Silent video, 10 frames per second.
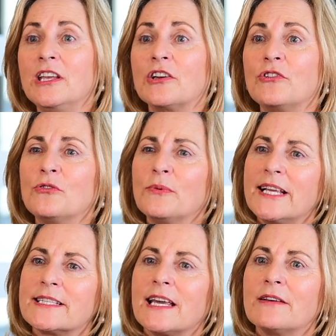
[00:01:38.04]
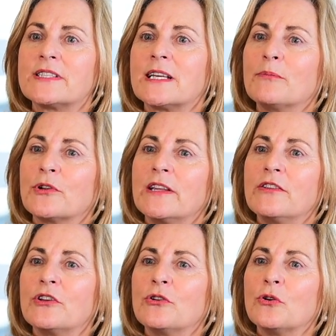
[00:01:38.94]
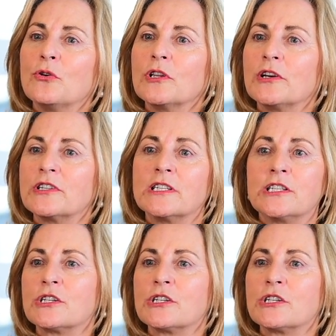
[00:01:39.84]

you can always have somebody you can call on